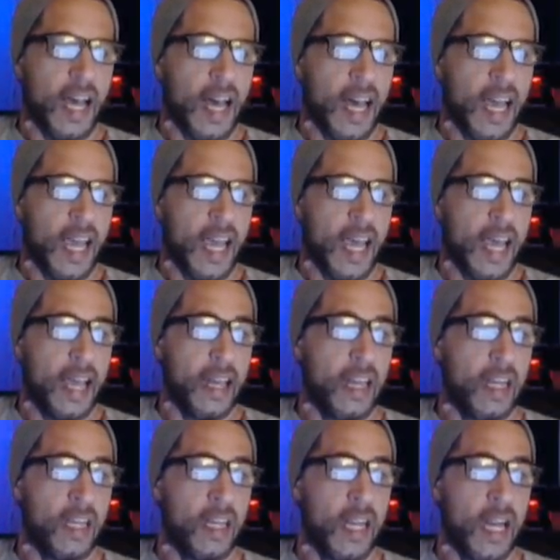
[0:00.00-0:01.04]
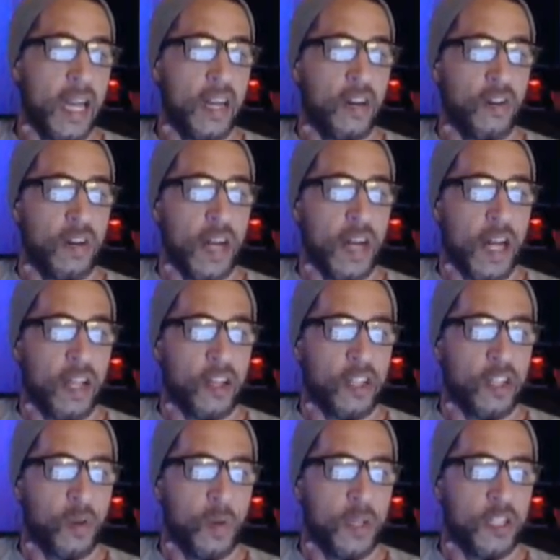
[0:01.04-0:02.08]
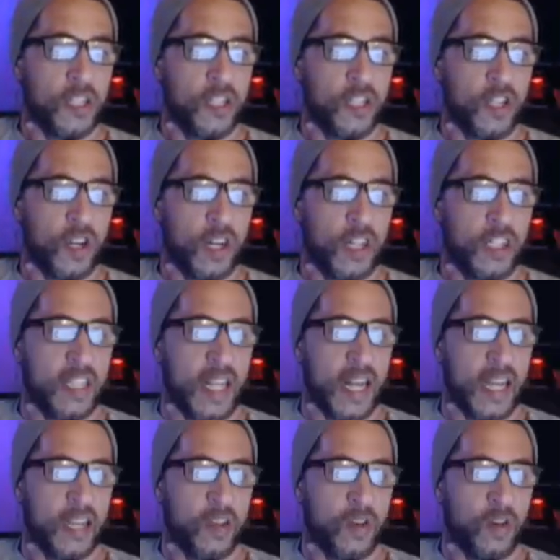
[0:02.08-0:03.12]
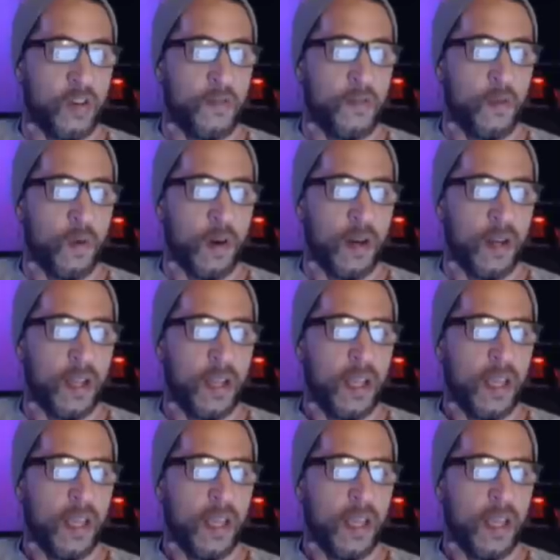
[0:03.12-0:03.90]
I had a $900 tuition charge that I couldn't afford.